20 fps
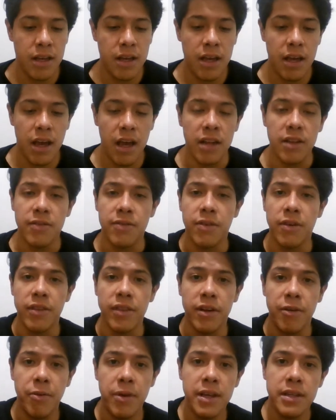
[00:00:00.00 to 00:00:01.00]
And for the
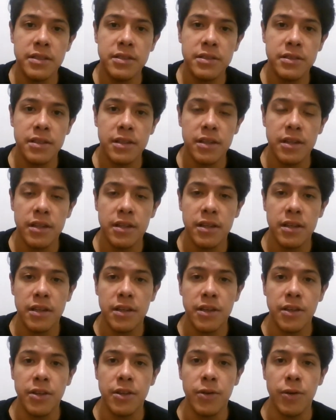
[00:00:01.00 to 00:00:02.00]
rest,
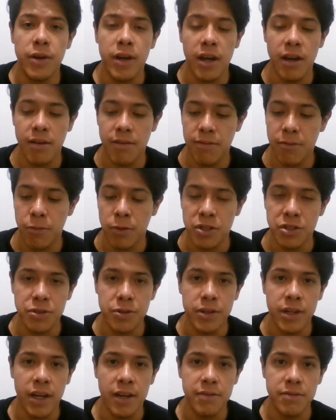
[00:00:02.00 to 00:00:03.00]
you have what you
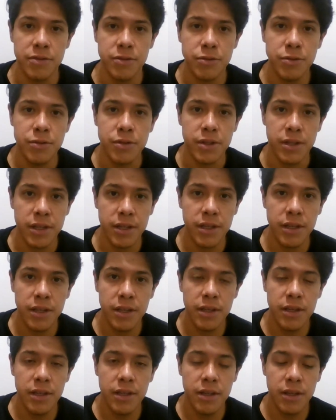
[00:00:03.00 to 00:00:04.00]
have to do, okay?
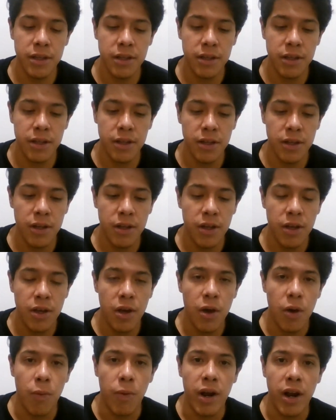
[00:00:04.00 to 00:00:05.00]

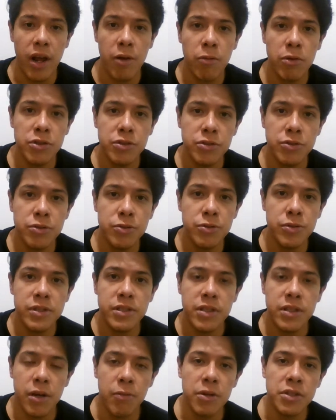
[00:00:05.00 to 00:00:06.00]
What I want you to do is I
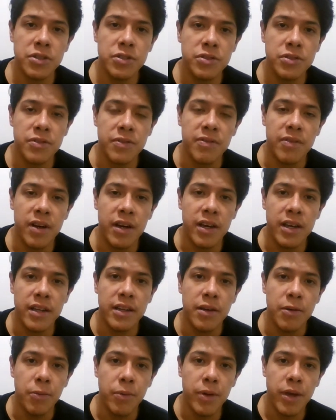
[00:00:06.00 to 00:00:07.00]
want you to find a
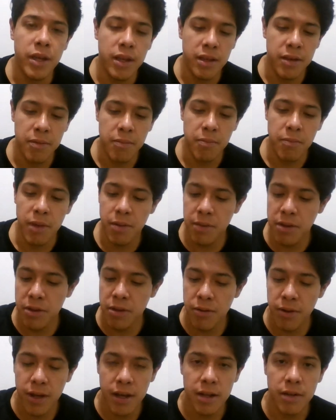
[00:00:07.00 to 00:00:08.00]
way. Maybe you
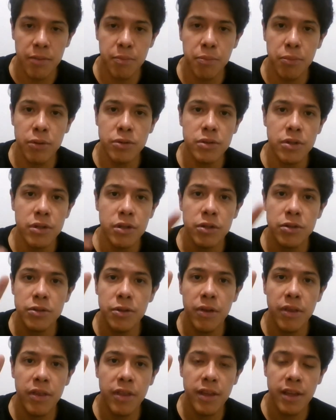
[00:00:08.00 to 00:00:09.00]
can put 2
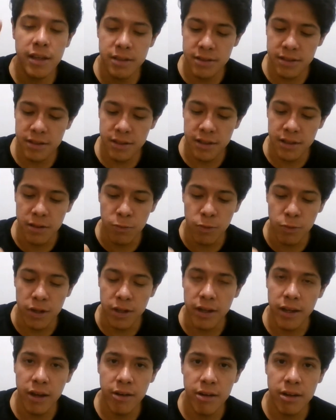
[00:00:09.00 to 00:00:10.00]
things in one
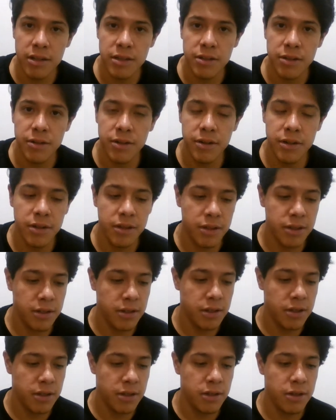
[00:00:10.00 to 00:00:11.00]
character,
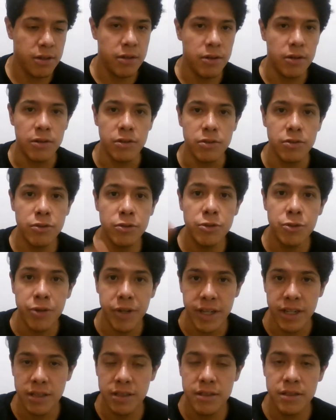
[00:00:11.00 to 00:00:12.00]
or 2
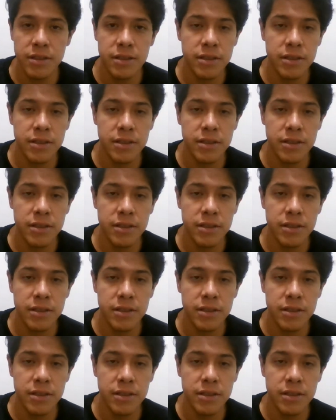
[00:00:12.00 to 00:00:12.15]
traits,